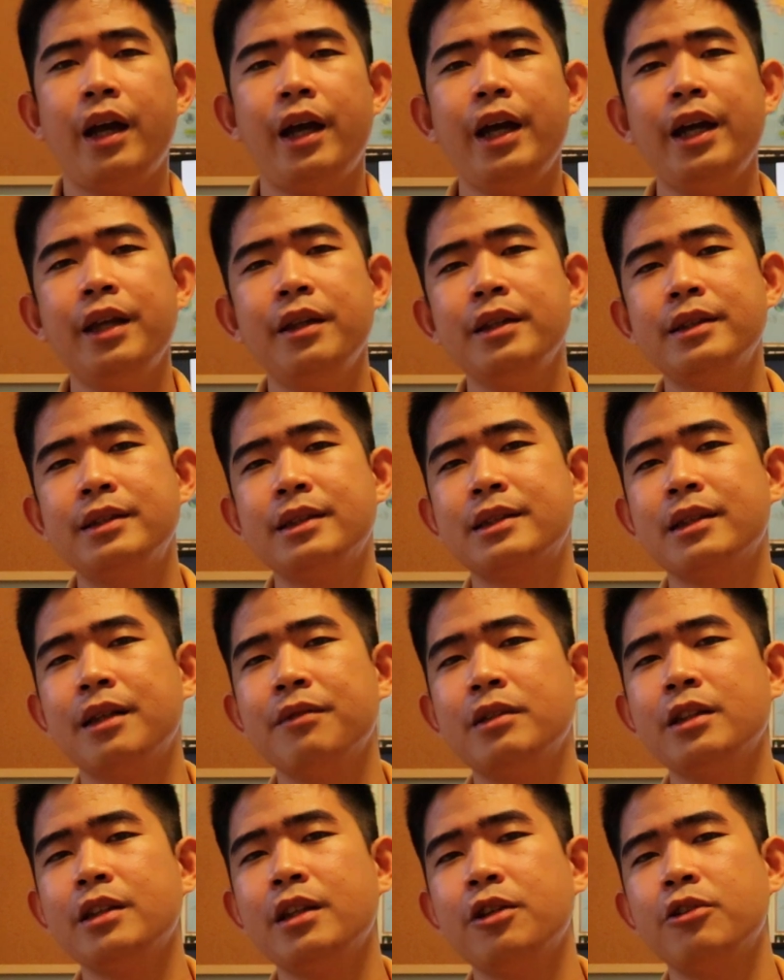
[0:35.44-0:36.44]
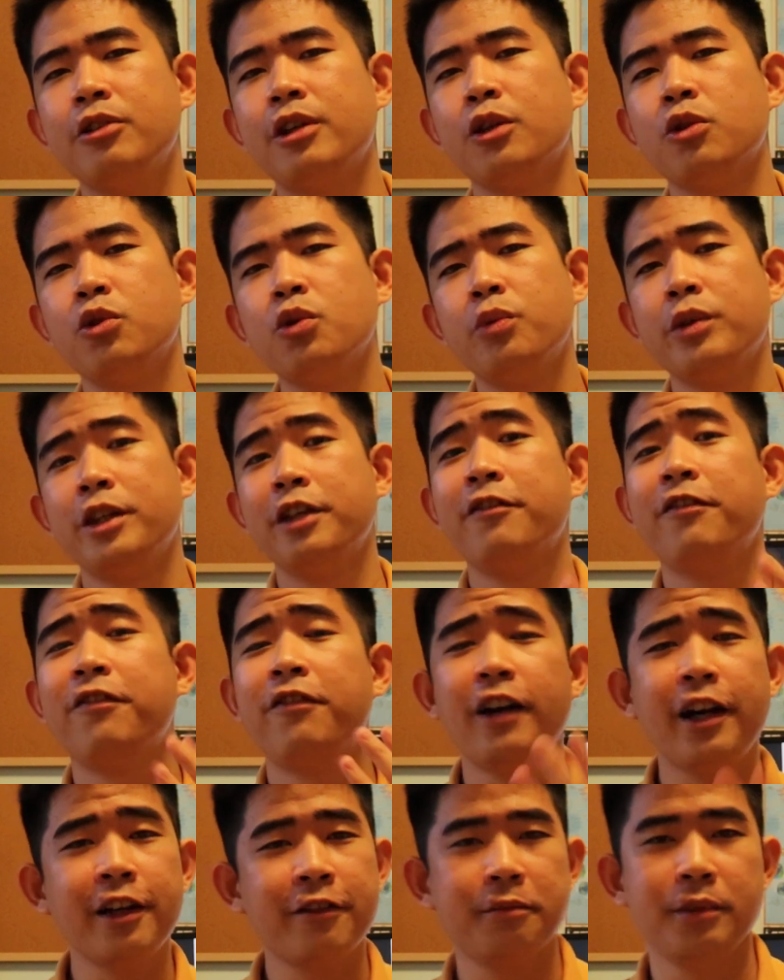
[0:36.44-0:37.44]
And this is something that you can do within
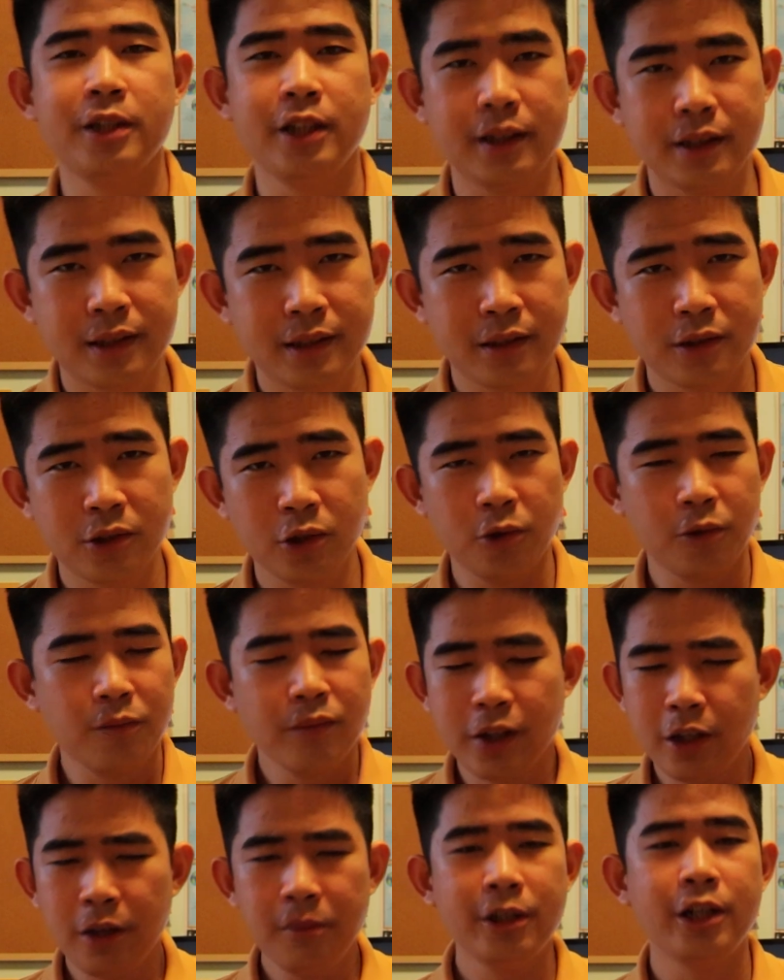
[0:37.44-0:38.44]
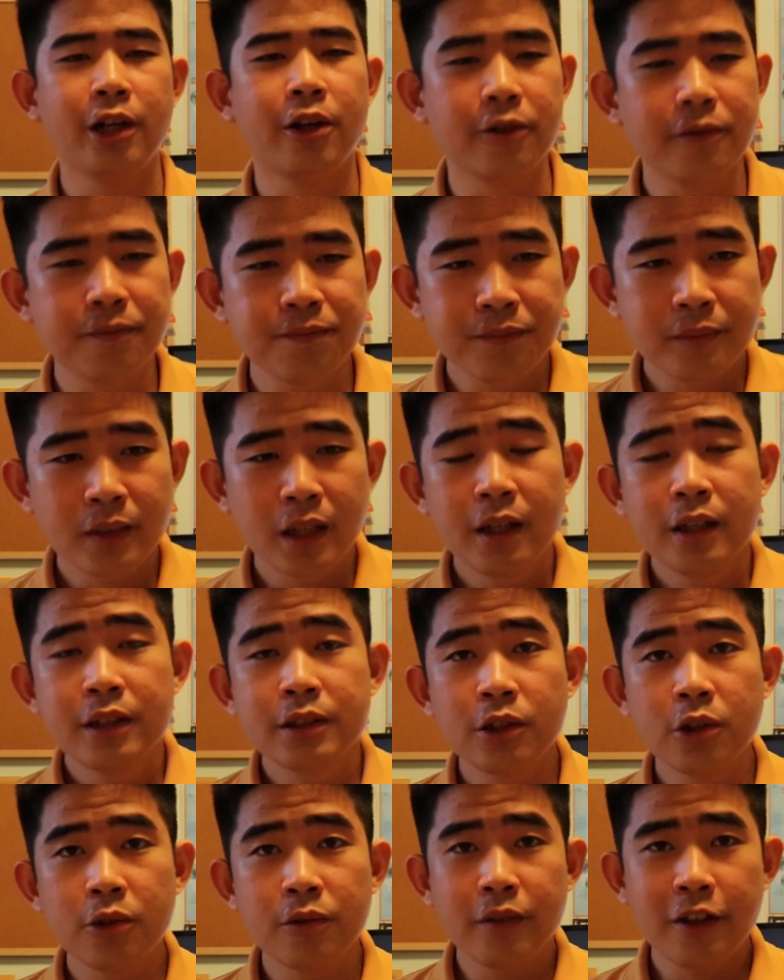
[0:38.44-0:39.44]
5 minutes. So hear me out.
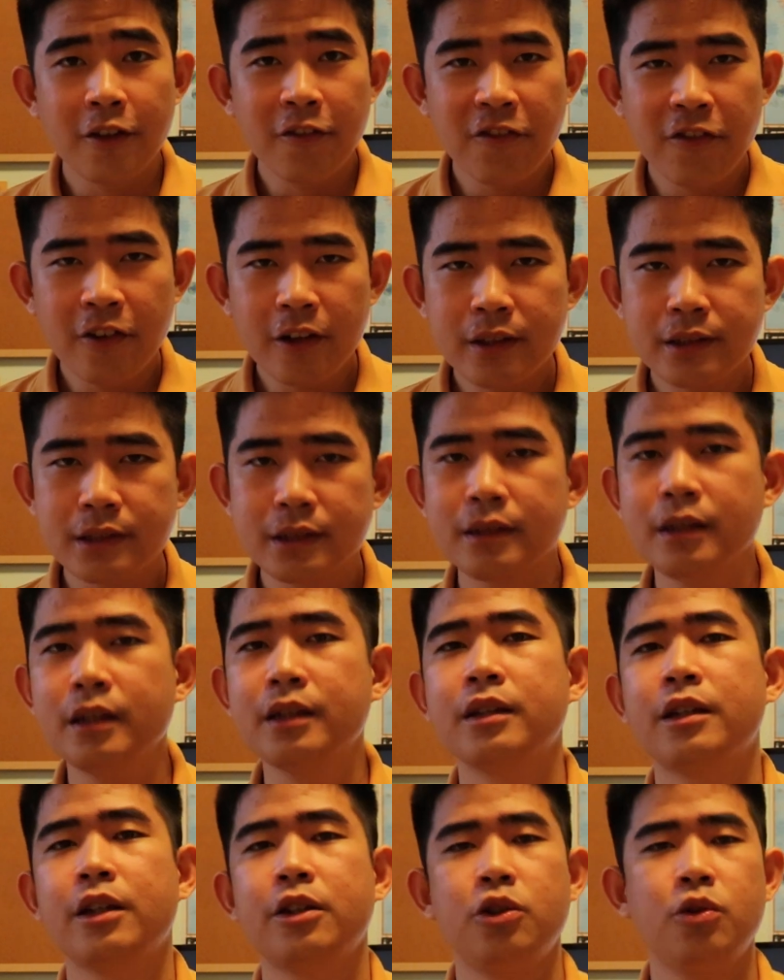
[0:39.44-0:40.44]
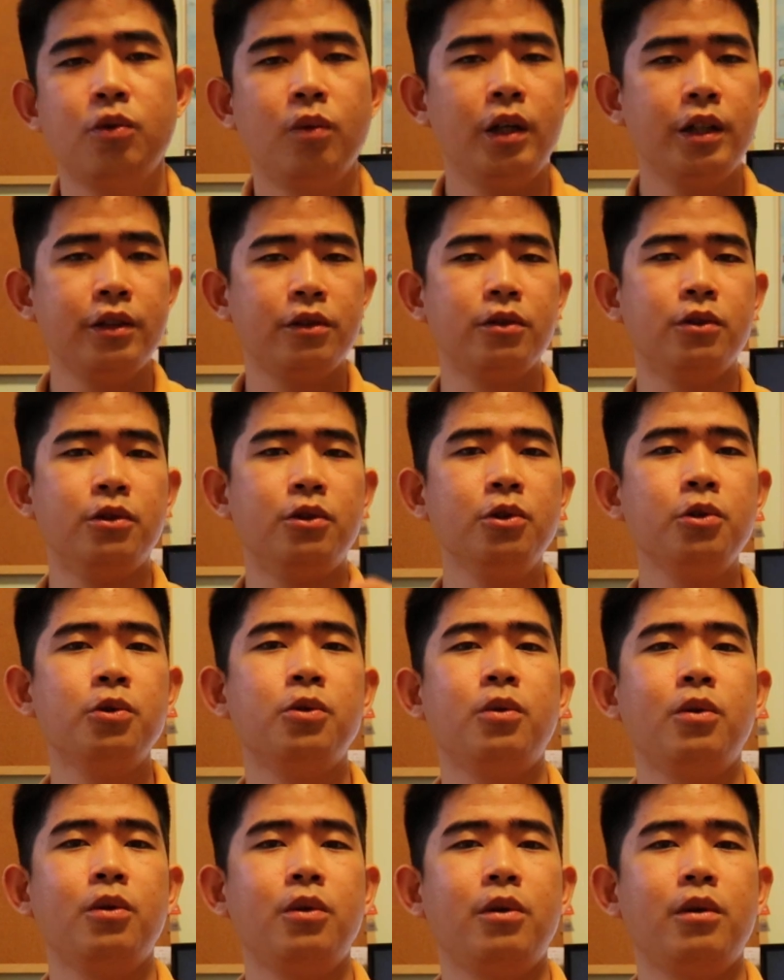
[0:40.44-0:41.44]
So the first thing that you want to
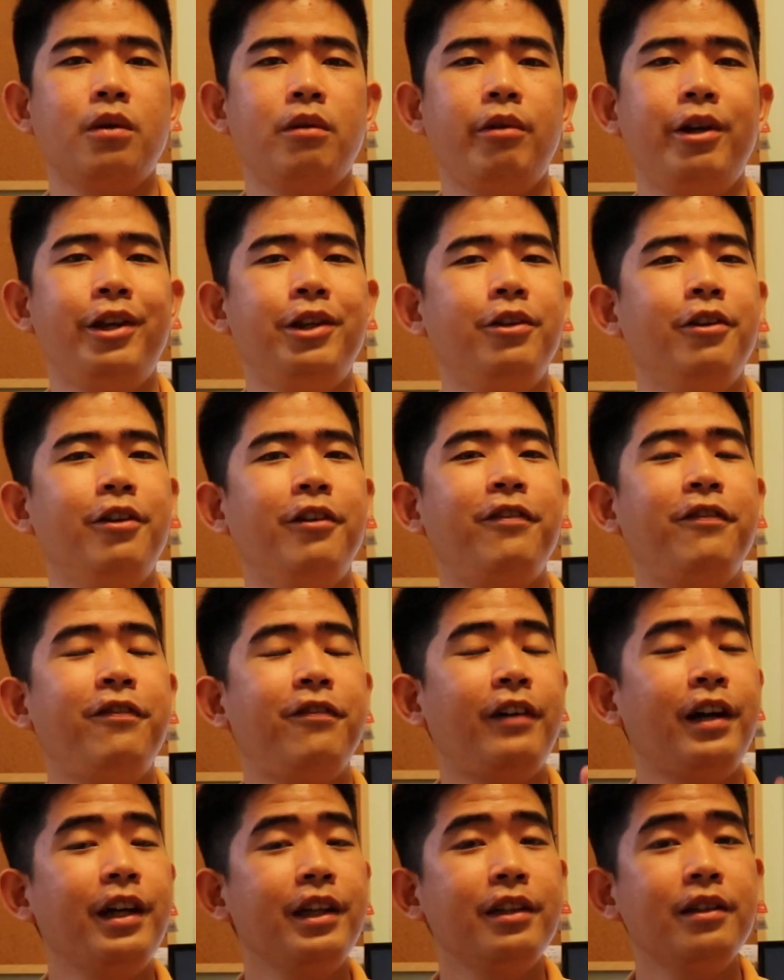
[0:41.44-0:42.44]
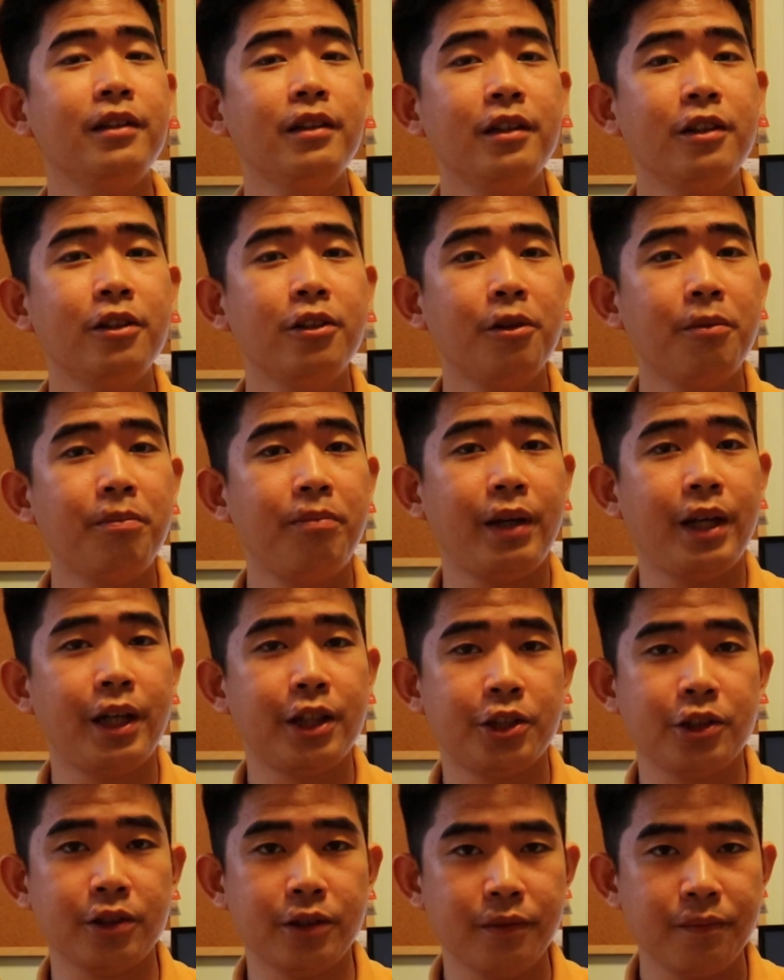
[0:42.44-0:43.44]
do when you're finding your
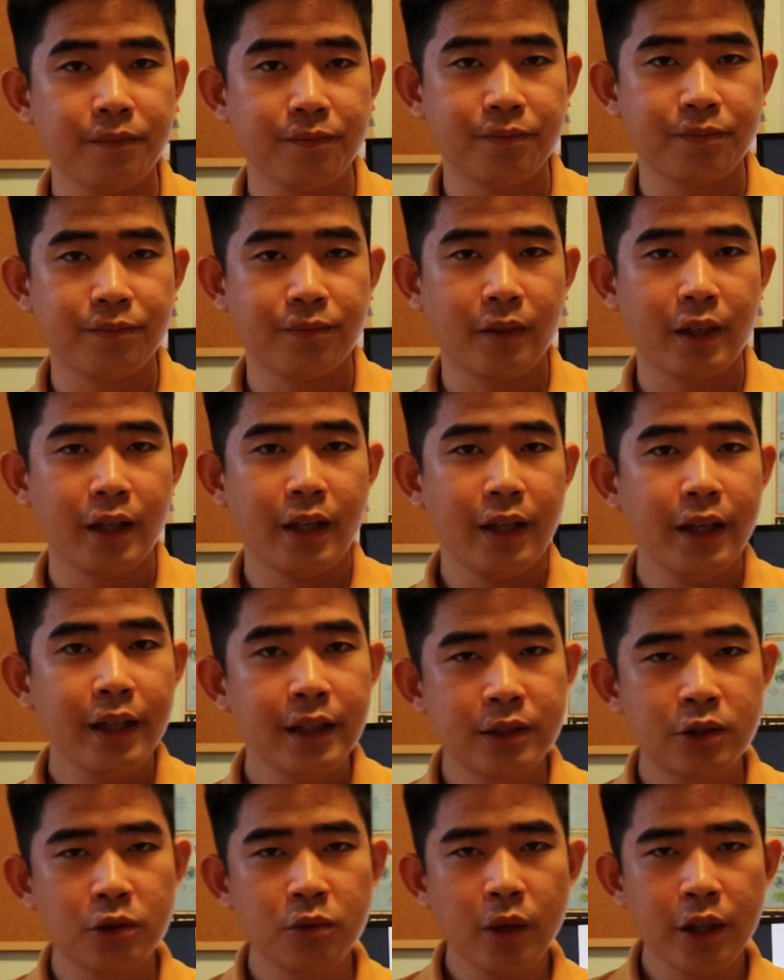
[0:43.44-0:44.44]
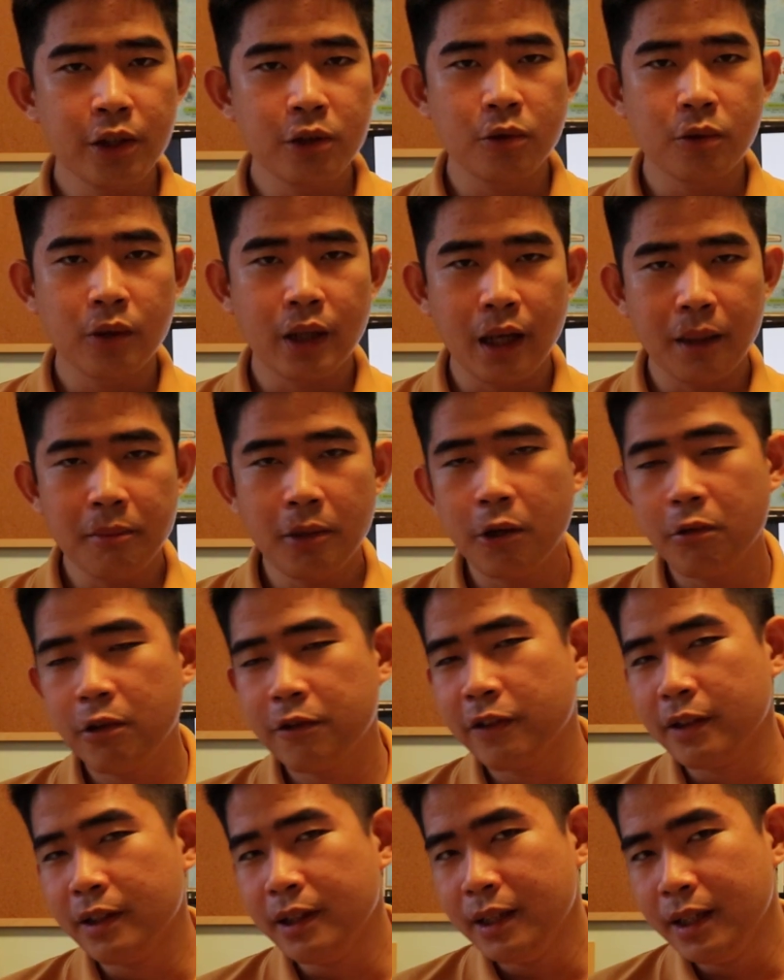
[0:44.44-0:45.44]
passion is you want to come up
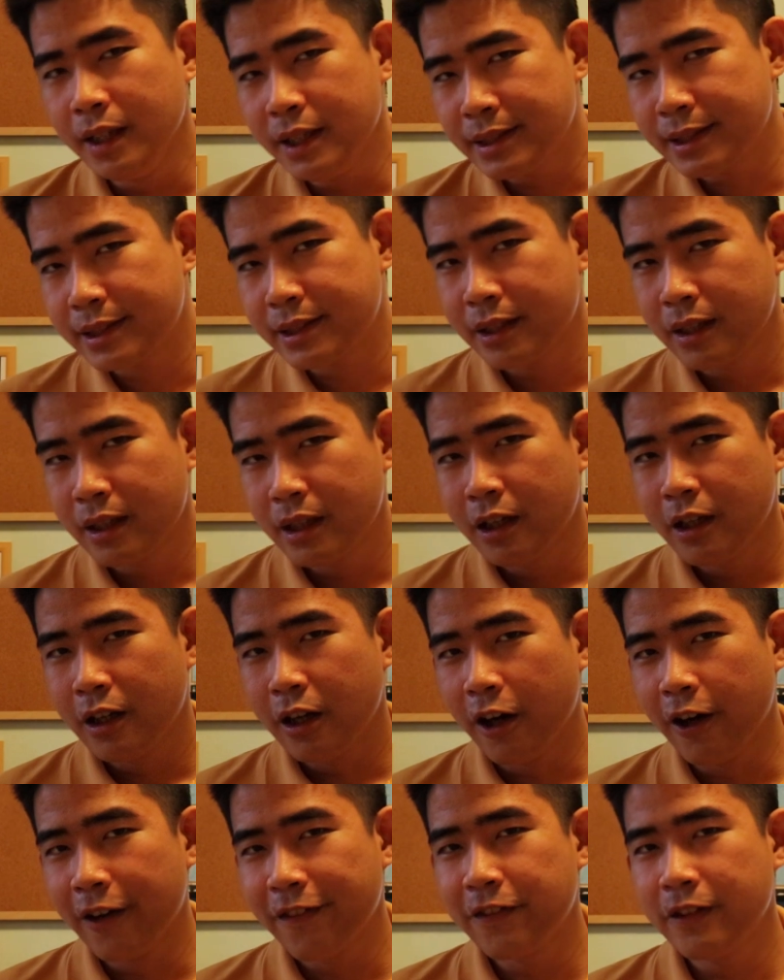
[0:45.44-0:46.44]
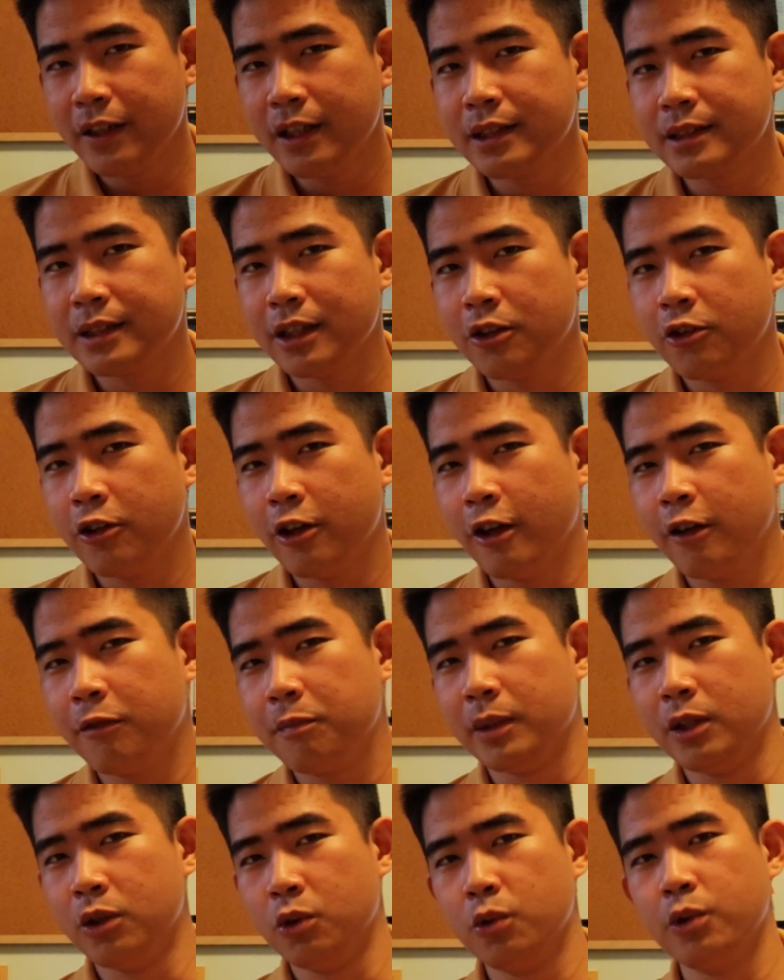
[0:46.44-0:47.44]
with a list of things that you have
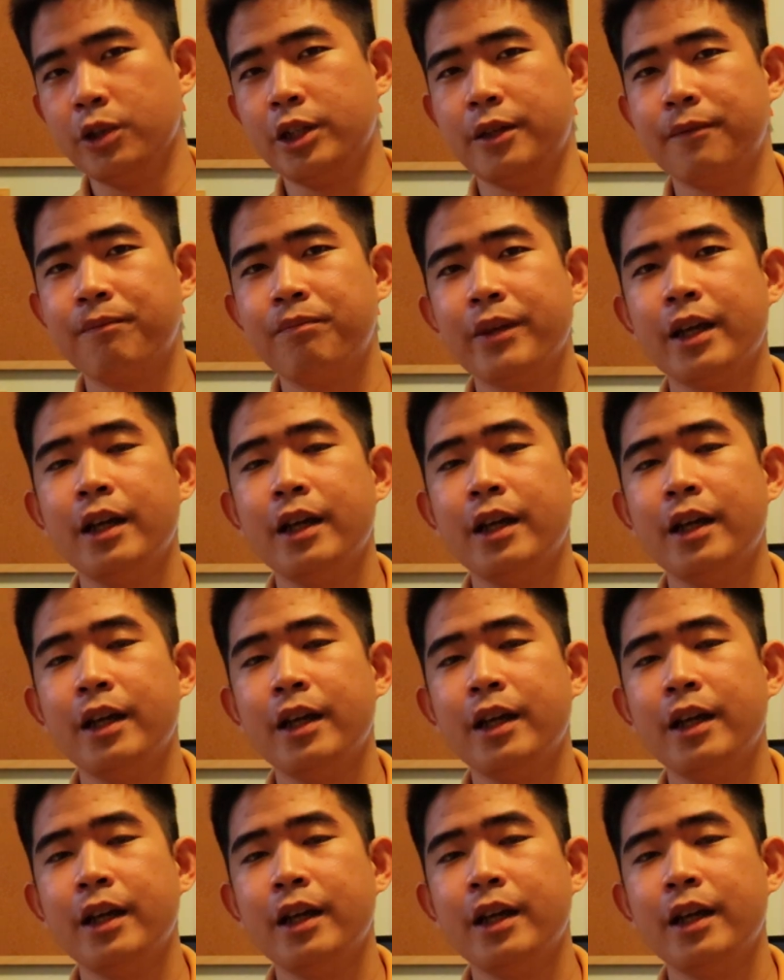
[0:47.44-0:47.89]
been doing.